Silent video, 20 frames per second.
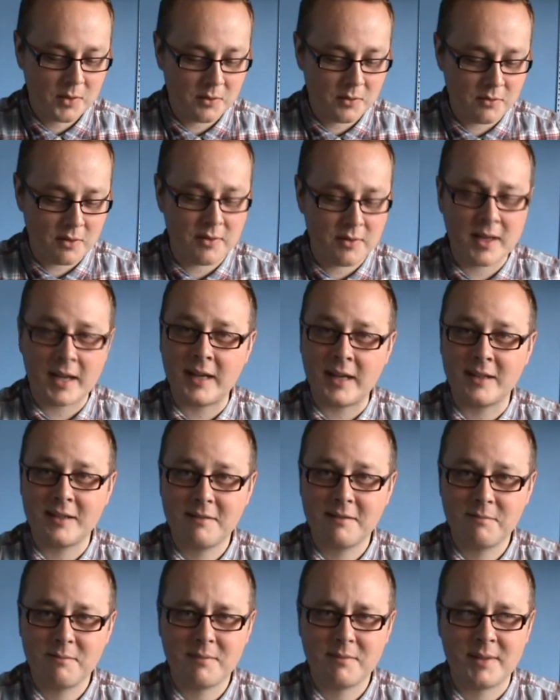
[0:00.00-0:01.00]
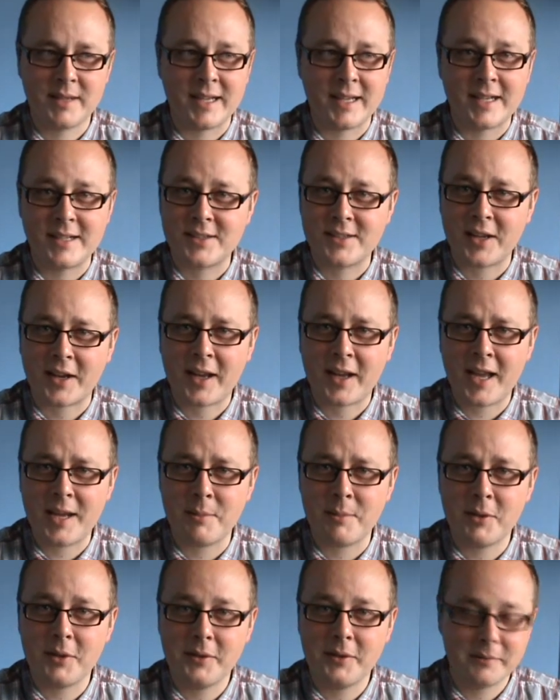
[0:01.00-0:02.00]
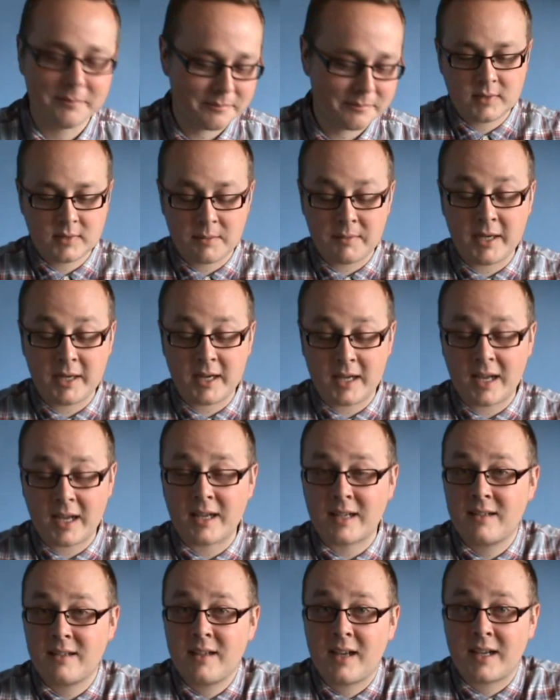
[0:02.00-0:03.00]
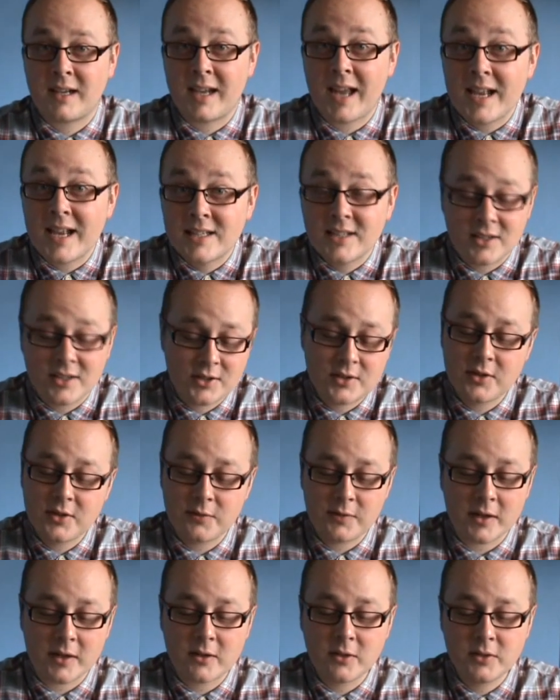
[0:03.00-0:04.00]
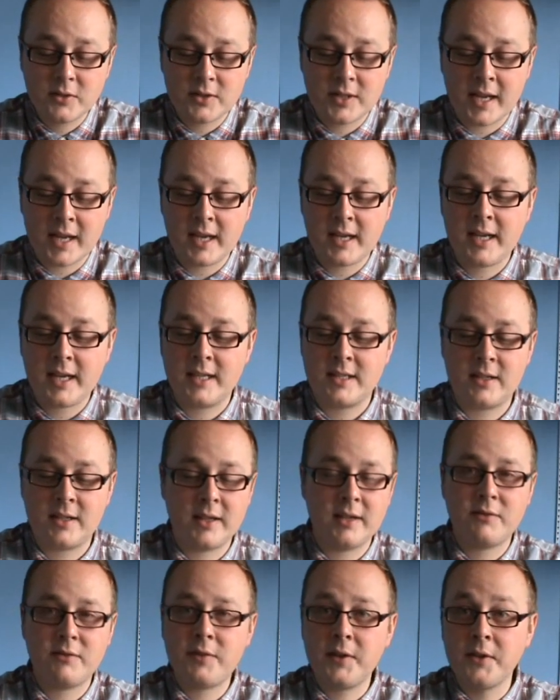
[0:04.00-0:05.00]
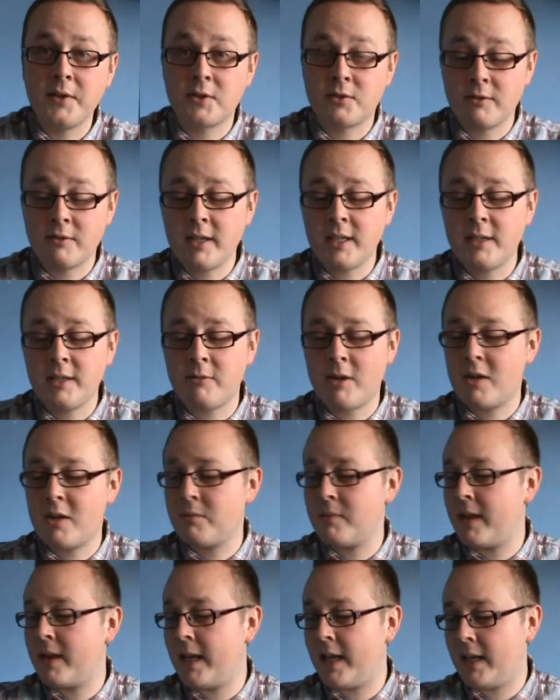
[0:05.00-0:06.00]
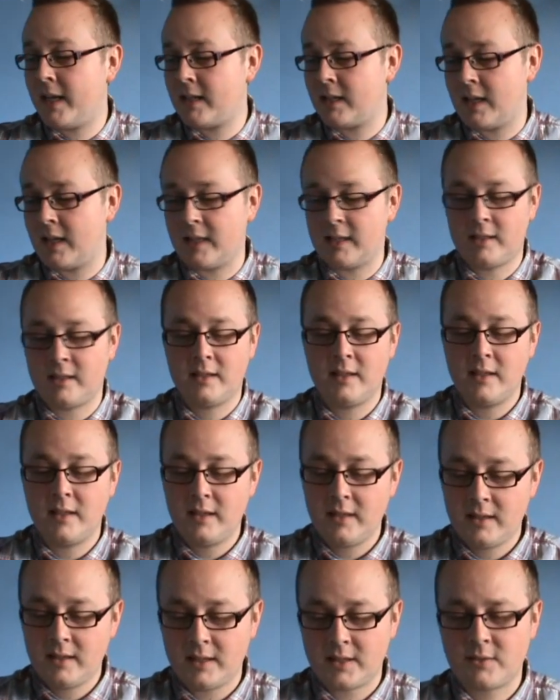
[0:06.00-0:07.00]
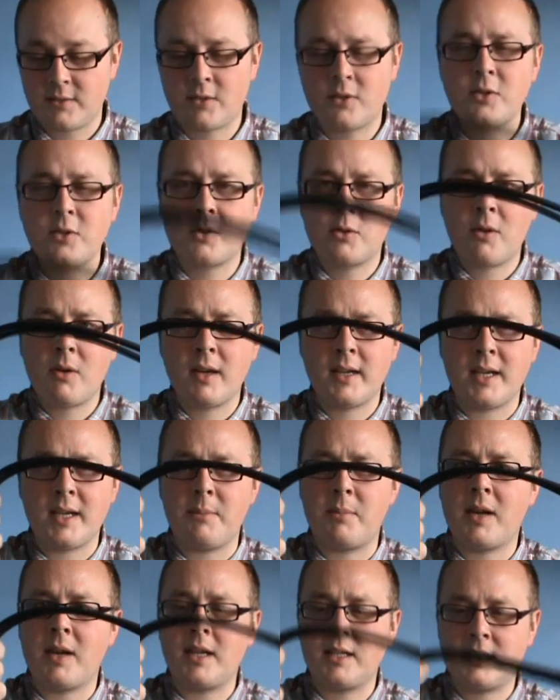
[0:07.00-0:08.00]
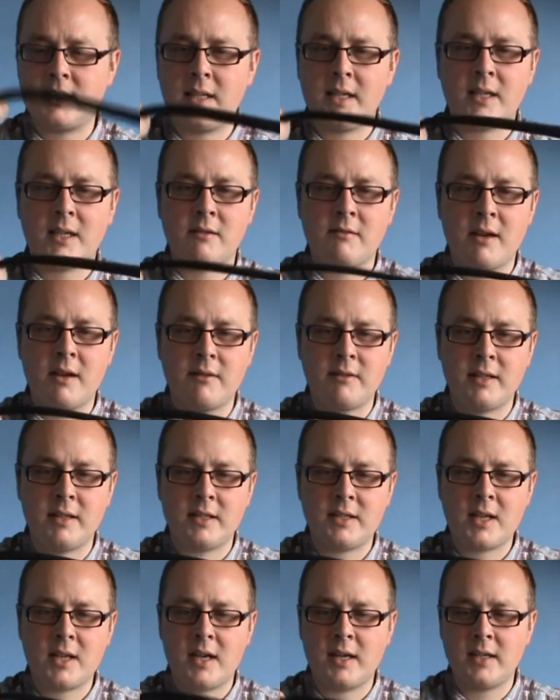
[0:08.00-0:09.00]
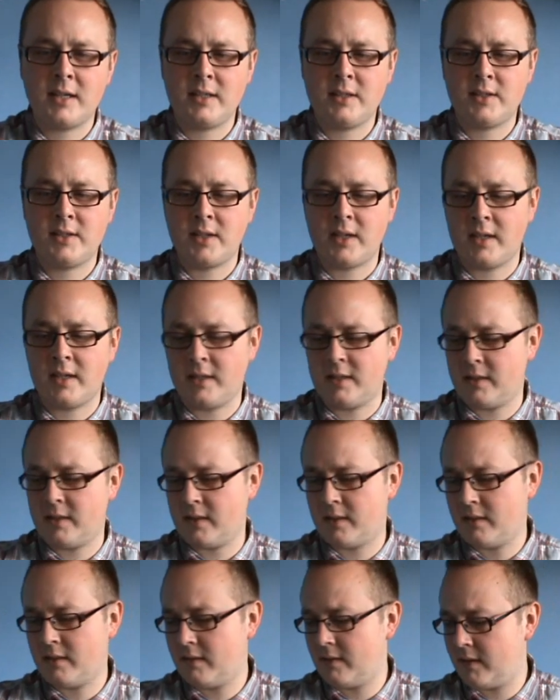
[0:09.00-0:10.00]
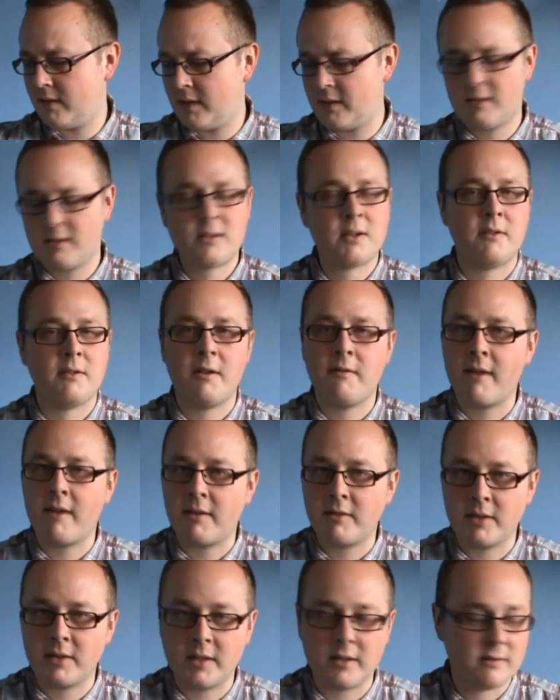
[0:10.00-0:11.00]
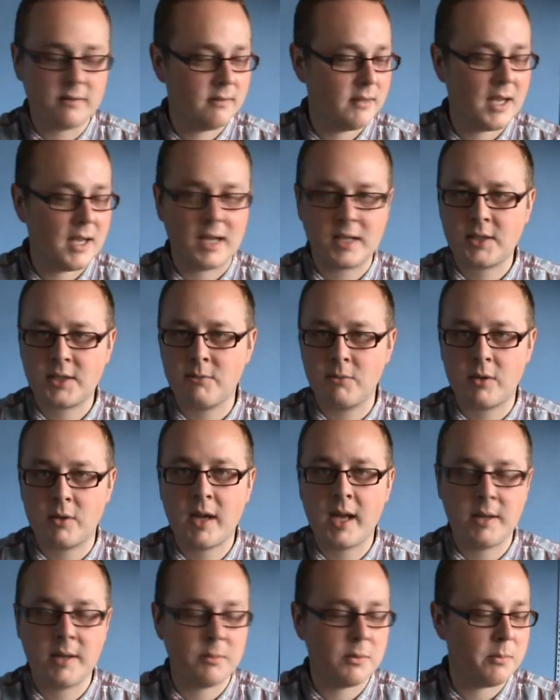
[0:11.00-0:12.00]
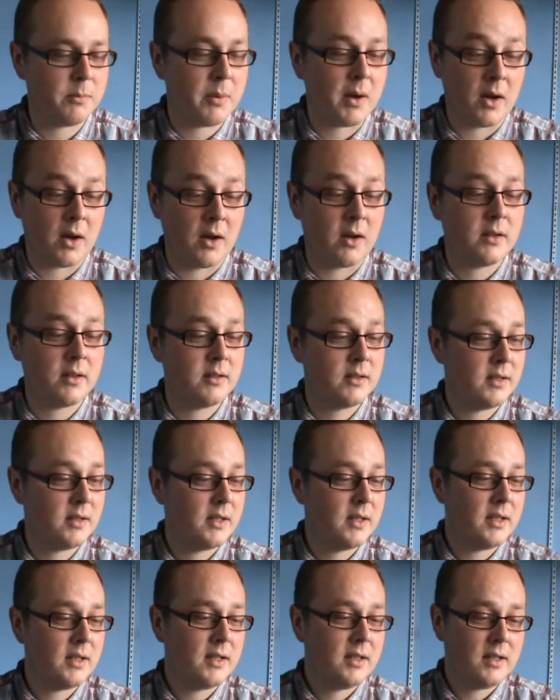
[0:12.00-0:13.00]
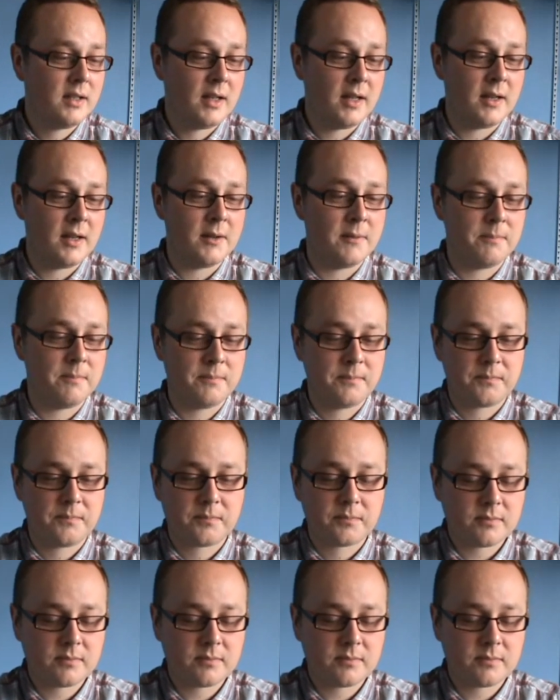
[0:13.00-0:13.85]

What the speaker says: other than it's a cable? I mean, I guess the stuff I could say is that it feels really well made. Like, there's some good quality plastic around these sides and around the actual cable part, and